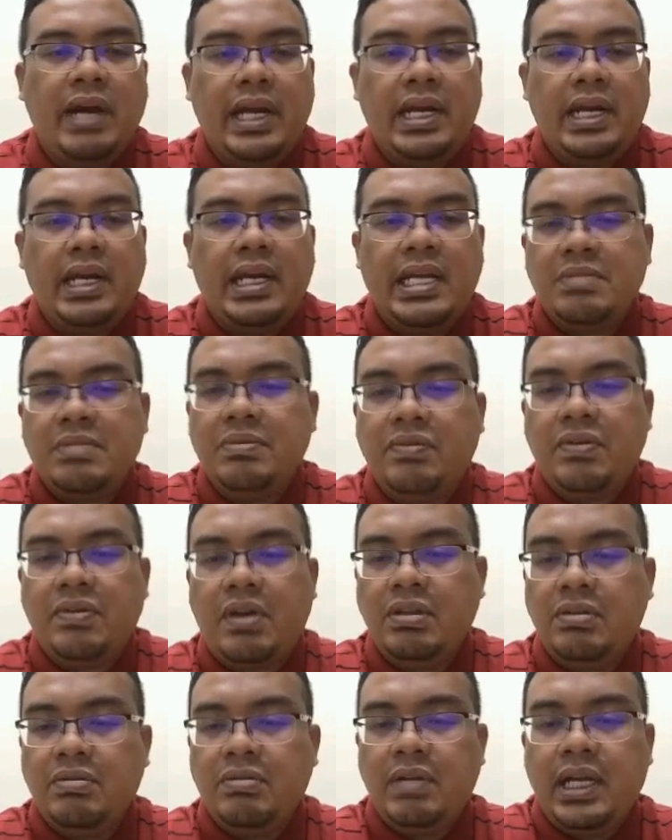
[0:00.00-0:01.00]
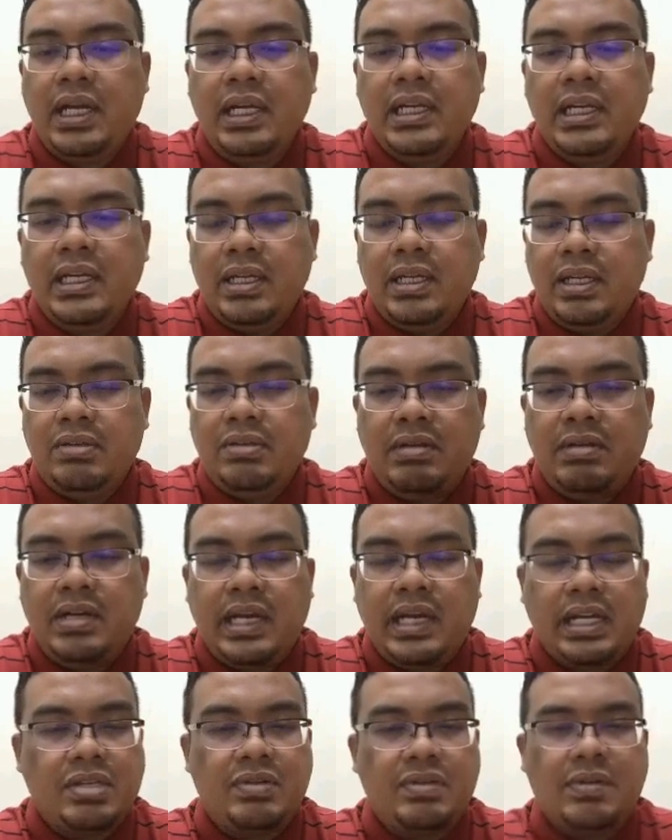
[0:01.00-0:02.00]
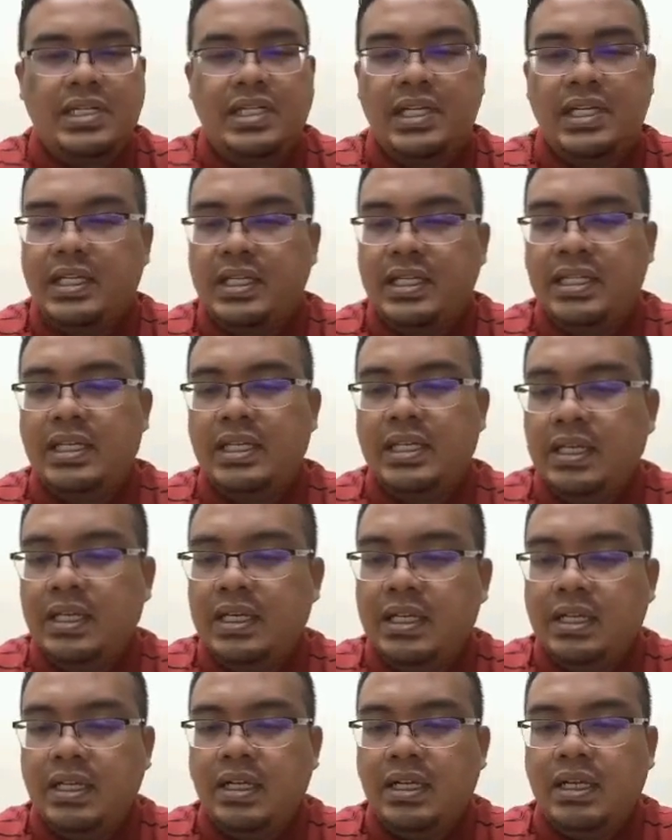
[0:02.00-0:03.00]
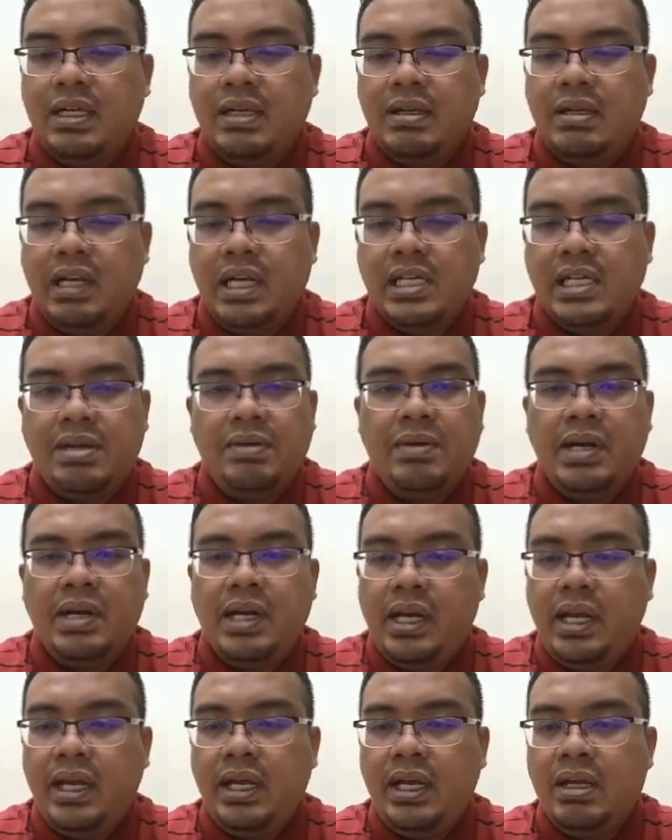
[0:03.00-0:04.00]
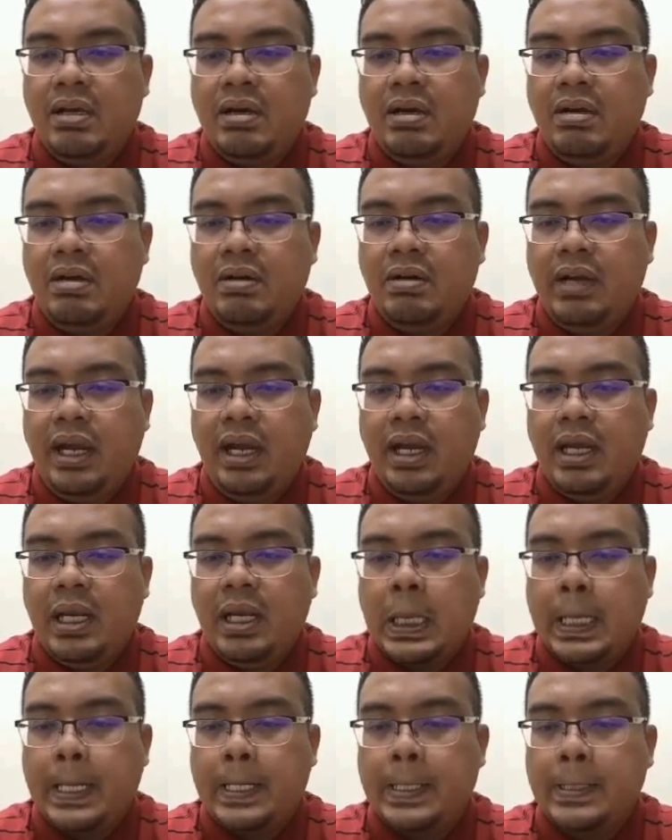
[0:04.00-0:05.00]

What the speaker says: all right, let's move on to the next question. Okay, is everyone ready? All okay?